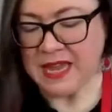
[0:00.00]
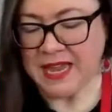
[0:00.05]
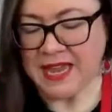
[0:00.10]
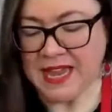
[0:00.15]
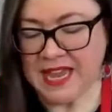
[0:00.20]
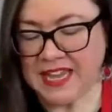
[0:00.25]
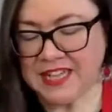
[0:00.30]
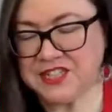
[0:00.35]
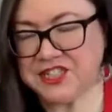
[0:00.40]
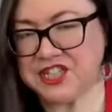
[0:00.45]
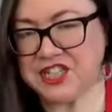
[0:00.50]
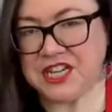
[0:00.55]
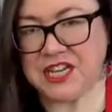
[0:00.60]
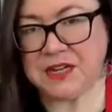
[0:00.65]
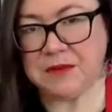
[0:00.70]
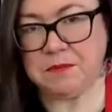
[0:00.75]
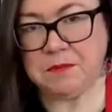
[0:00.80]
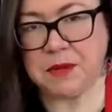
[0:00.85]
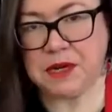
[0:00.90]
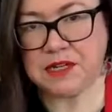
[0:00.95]

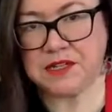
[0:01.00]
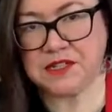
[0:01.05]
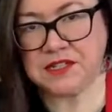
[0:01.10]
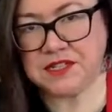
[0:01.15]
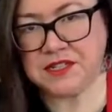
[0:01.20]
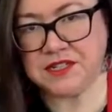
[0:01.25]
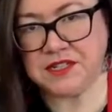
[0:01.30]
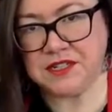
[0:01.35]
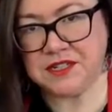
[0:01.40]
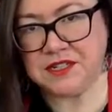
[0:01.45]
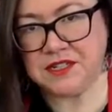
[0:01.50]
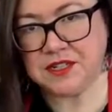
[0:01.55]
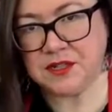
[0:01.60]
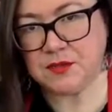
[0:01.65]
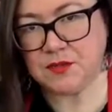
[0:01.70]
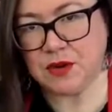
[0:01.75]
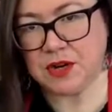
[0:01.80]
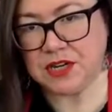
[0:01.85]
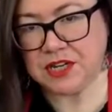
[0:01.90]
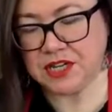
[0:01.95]
Etienne Buxton is
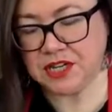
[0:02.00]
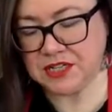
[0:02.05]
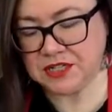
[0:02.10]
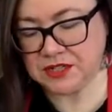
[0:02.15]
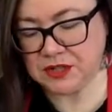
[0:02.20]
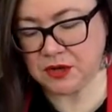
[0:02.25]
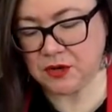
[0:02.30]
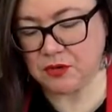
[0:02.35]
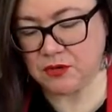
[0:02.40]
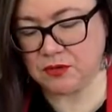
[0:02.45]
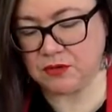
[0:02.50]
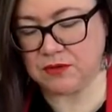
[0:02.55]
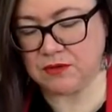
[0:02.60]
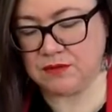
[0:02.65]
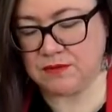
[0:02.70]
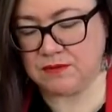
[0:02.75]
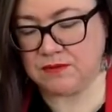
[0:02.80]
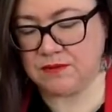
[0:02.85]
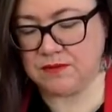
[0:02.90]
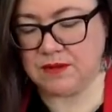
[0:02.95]
running his own,
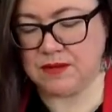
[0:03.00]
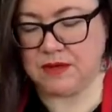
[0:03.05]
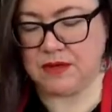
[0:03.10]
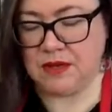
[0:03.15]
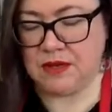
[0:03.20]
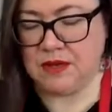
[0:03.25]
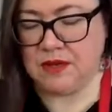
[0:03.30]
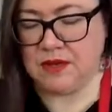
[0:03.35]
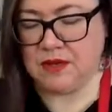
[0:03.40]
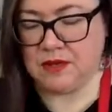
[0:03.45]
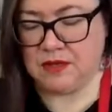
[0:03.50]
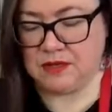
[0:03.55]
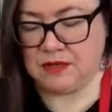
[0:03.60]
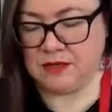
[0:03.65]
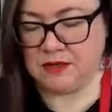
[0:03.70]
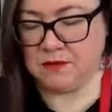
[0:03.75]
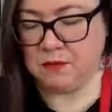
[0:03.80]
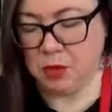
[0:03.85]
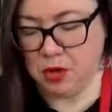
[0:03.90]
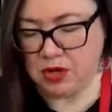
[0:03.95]

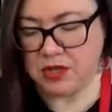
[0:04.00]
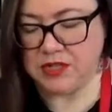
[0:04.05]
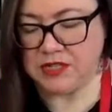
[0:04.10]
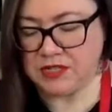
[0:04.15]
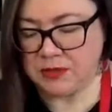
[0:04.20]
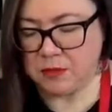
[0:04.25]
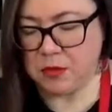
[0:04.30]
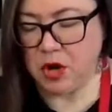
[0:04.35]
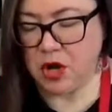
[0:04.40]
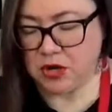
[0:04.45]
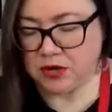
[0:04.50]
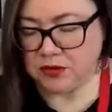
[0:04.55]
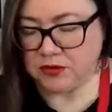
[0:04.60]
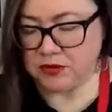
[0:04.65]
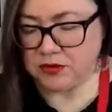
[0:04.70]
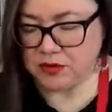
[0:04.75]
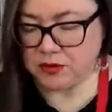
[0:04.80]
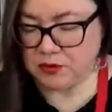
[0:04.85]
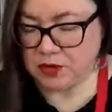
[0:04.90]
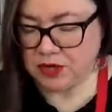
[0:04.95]
is a model
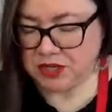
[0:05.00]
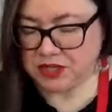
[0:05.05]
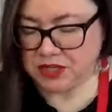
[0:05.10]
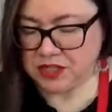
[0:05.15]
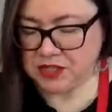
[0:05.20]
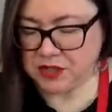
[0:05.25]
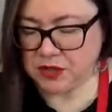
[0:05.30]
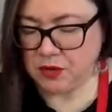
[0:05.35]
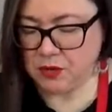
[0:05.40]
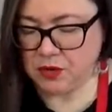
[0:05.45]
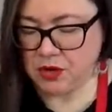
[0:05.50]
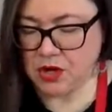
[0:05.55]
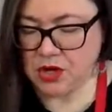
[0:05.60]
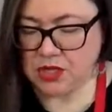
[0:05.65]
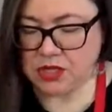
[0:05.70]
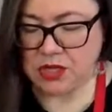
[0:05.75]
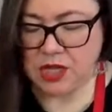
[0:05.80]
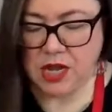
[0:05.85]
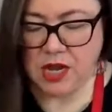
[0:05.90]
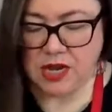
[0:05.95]
who's running his own
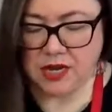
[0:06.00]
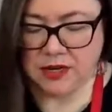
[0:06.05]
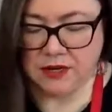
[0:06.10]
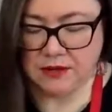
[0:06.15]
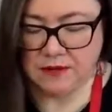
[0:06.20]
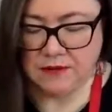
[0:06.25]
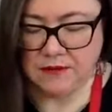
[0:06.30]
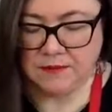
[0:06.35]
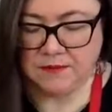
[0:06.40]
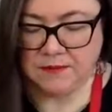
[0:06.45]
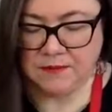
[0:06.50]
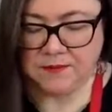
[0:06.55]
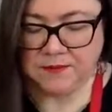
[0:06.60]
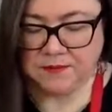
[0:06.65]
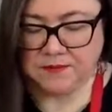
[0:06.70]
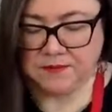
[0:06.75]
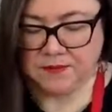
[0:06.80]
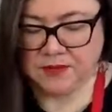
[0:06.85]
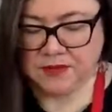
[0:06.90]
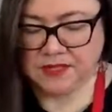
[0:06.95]
online
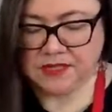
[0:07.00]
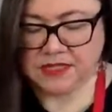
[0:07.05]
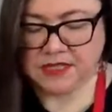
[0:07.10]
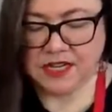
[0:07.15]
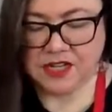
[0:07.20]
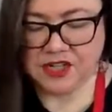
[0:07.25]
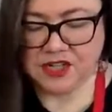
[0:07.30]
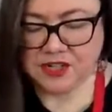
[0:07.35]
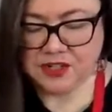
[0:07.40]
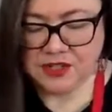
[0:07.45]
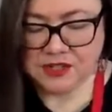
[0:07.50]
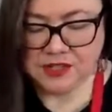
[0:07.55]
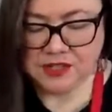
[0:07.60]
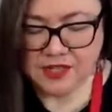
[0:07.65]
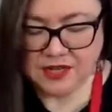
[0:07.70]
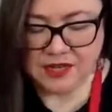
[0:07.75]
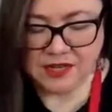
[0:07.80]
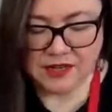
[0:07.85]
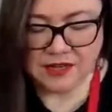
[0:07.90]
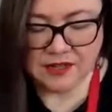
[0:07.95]
sessions,
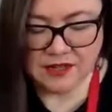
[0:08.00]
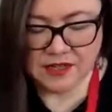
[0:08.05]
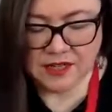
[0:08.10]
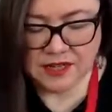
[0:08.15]
and